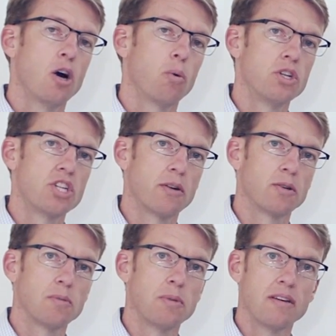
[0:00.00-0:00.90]
would
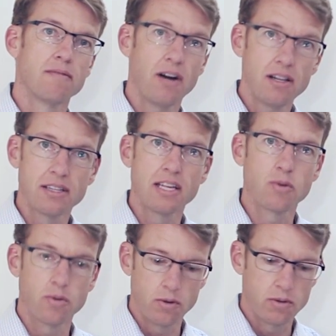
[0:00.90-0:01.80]
generally be falling. That's
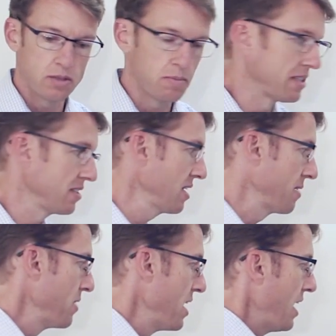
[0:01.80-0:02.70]
what we would expect to see.